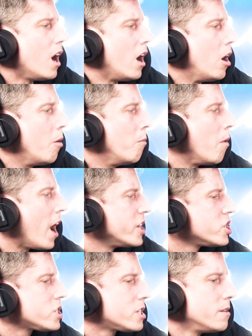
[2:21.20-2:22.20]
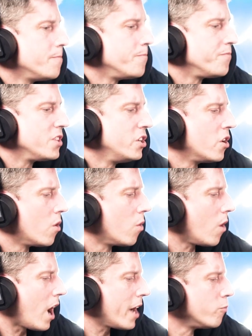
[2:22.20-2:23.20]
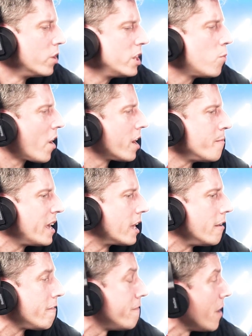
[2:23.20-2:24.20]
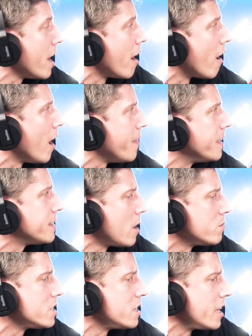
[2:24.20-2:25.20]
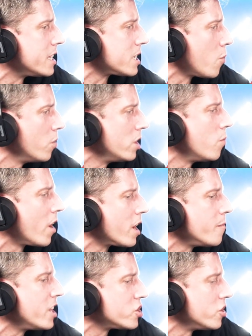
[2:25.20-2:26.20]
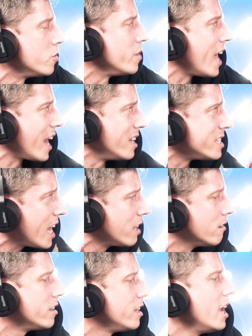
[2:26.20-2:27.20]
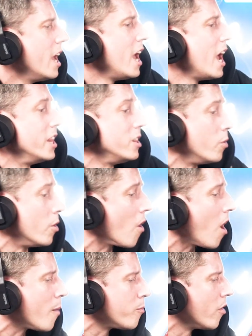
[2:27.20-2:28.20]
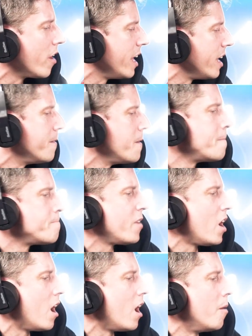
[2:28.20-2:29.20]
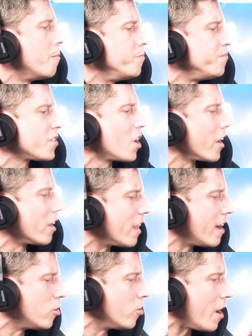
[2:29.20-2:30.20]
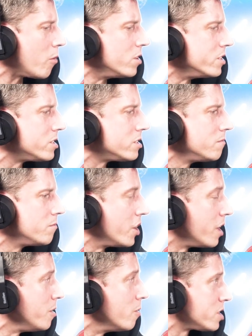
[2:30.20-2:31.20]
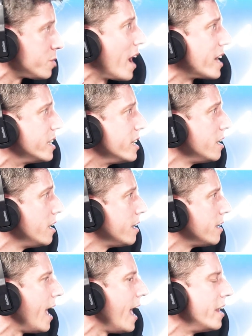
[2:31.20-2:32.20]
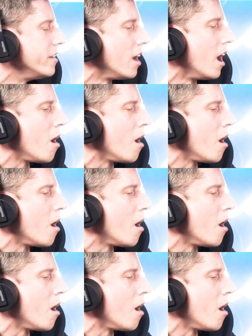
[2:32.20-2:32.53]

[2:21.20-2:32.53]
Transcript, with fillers: I just, you know, I really wanted to make it fair. I think that was the thing, is I really wanted to make sure that we had integrity and that we were operating on a level that was going to be respected. And,